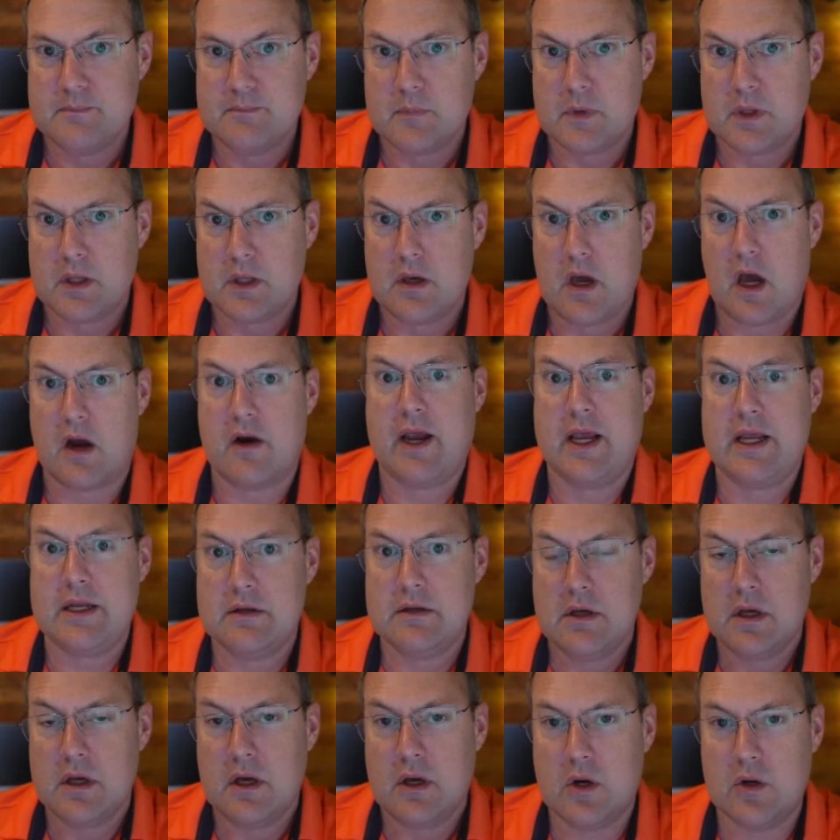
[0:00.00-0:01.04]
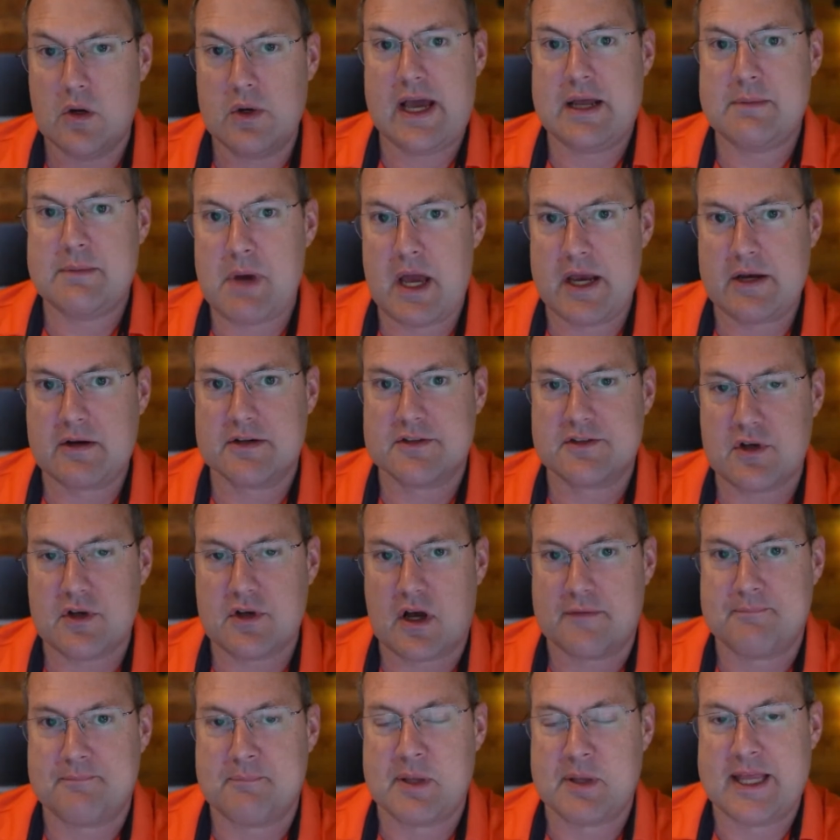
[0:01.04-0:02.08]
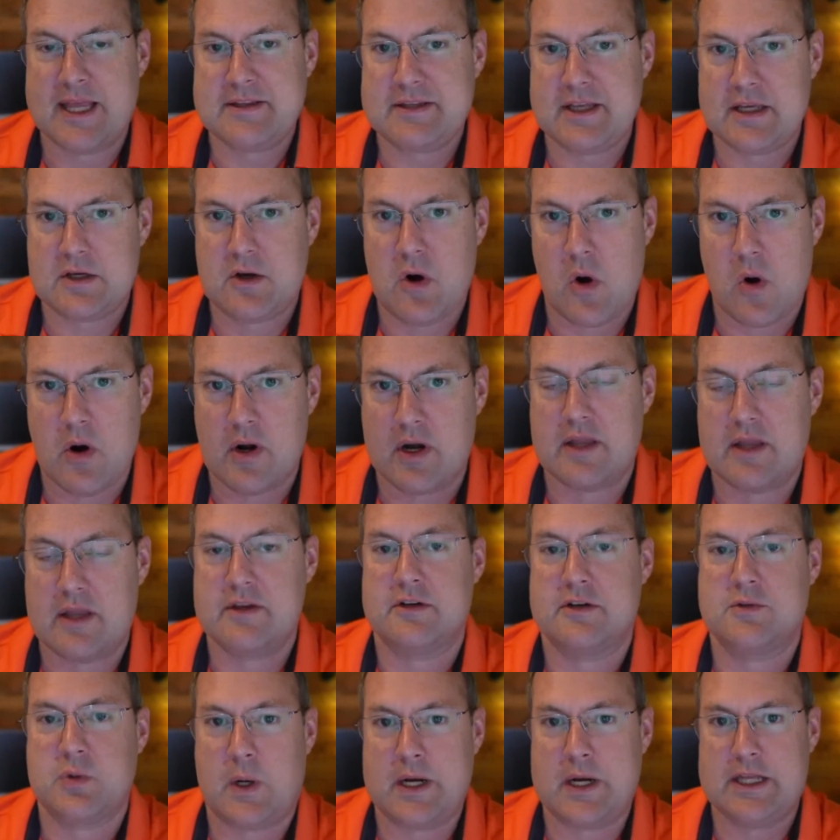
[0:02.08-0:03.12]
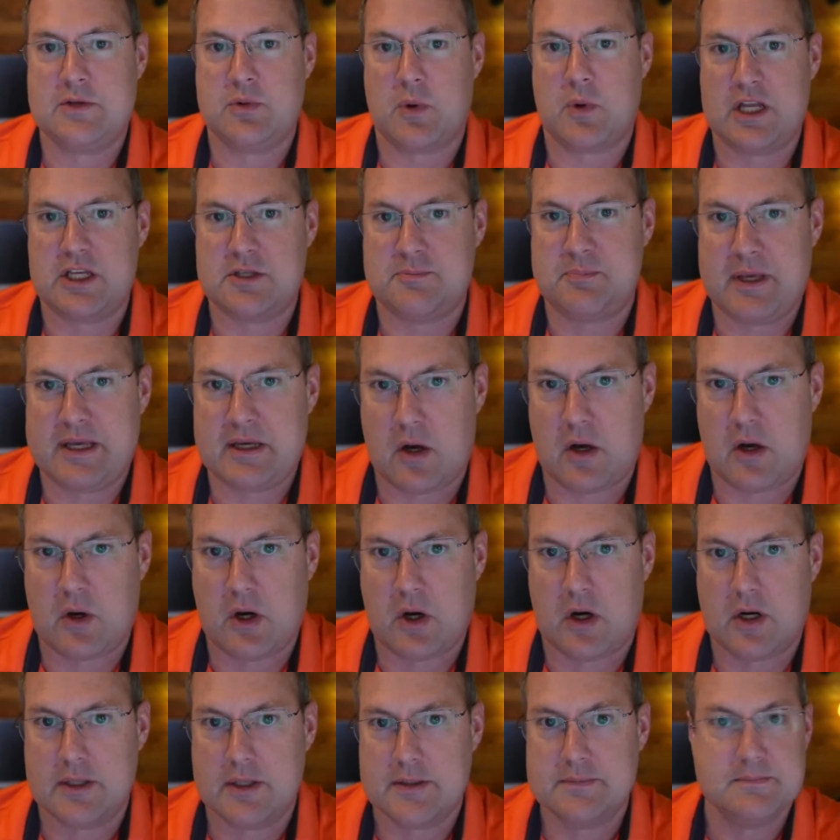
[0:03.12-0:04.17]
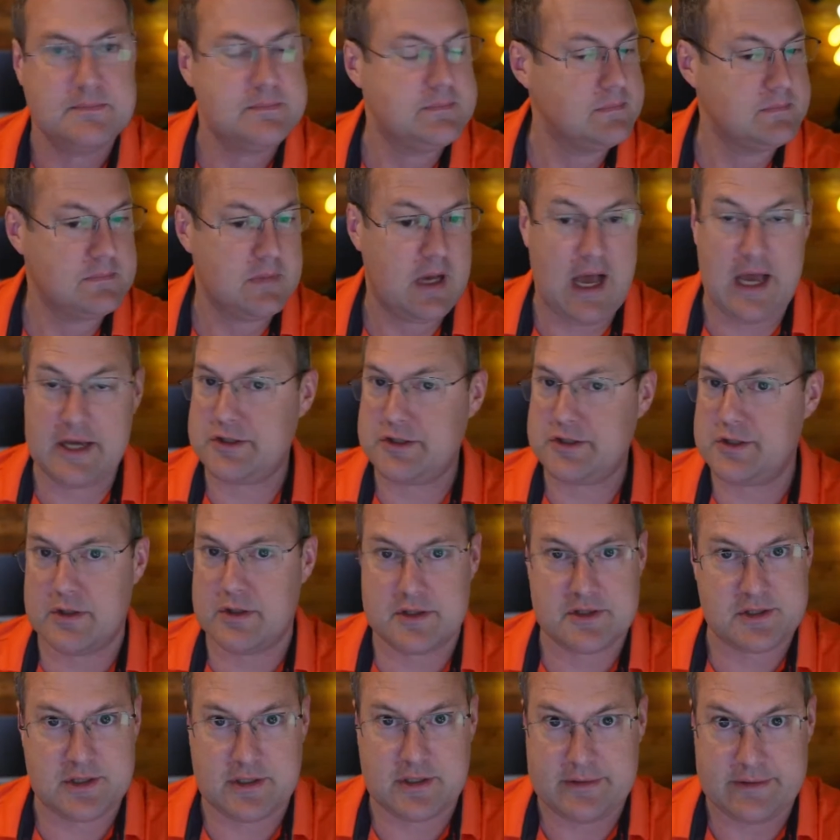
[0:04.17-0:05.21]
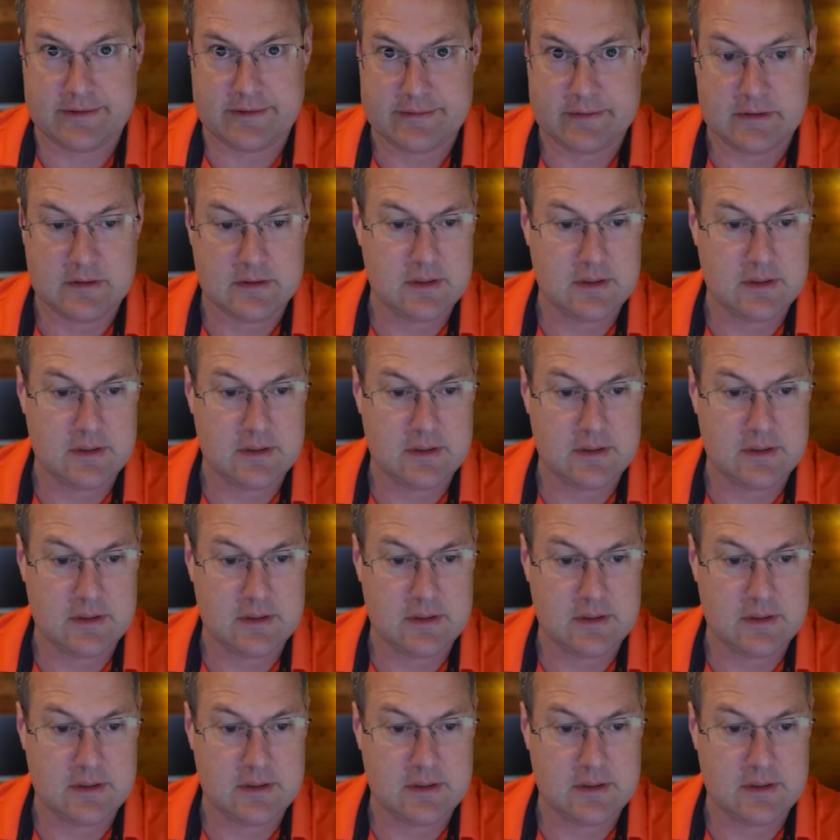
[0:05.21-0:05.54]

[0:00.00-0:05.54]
All right. Who had Microsoft planting corn on their 2020s bingo card? I sure as shit didn't.